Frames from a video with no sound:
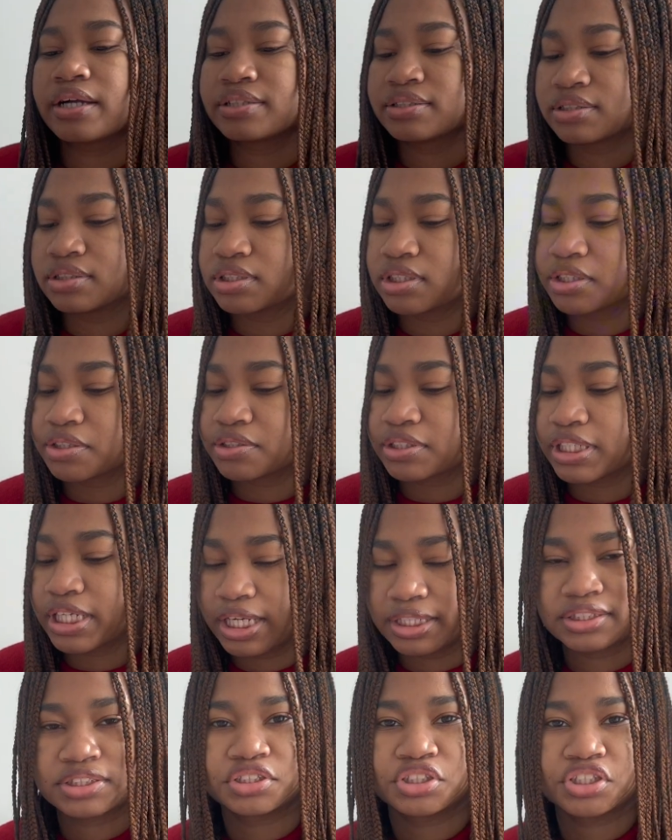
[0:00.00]
literally
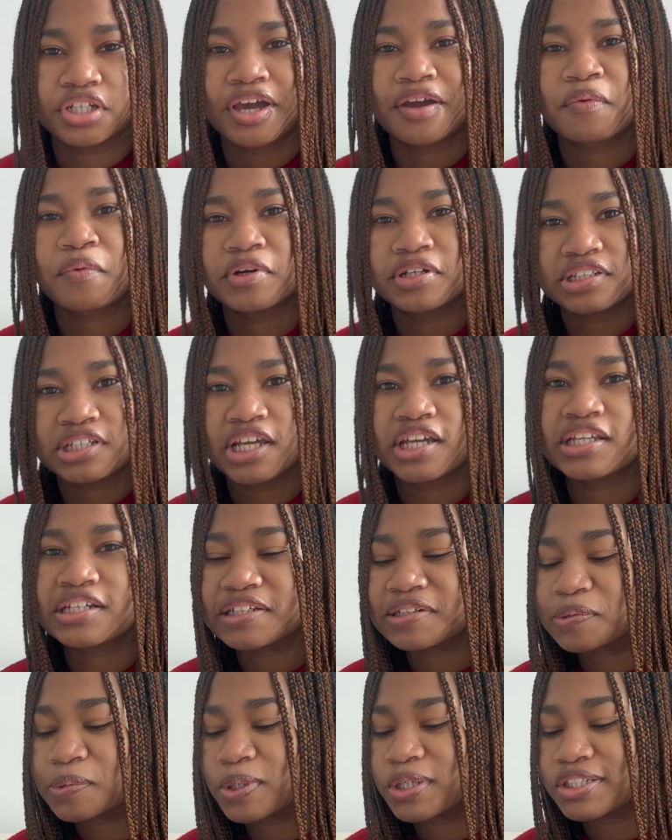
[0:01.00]
had to check what date
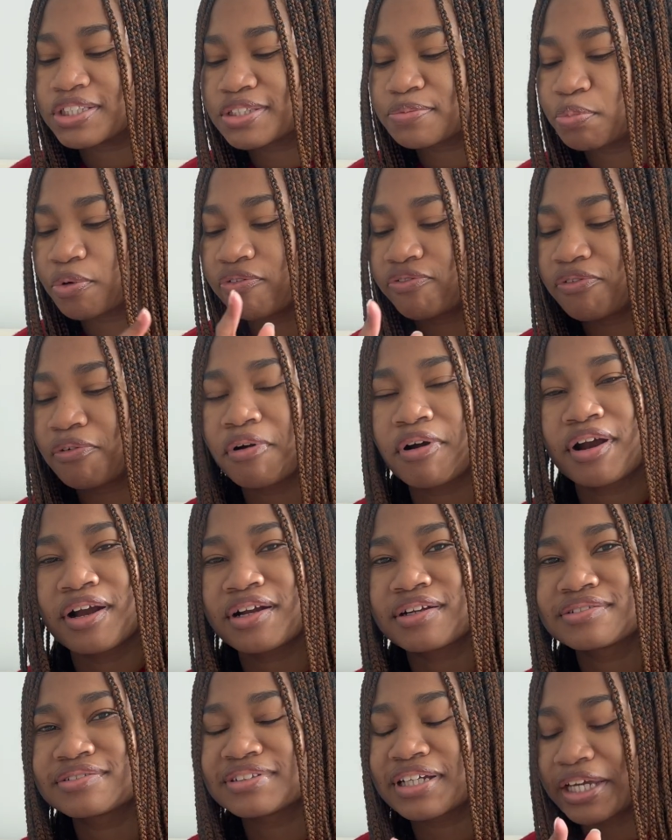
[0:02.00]
it was
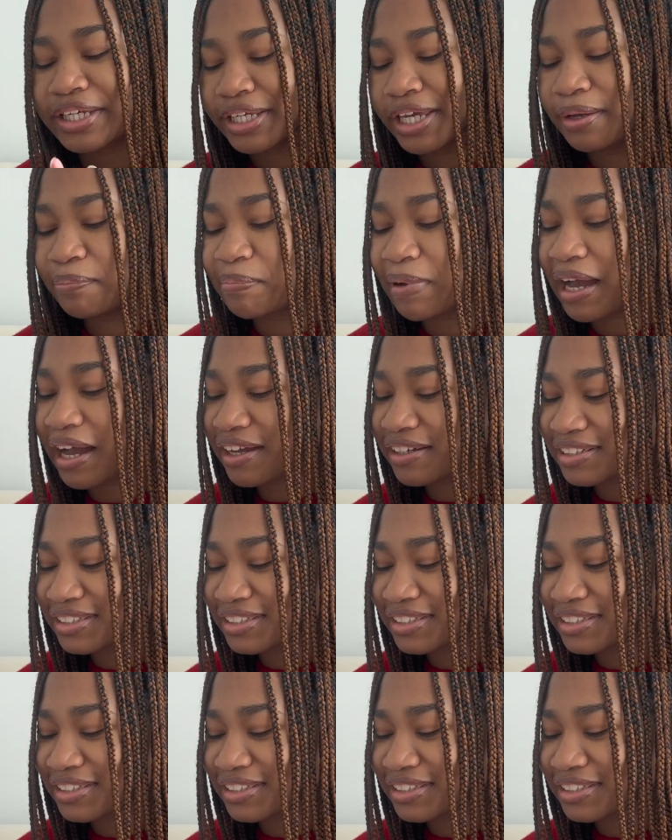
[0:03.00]
before I came back.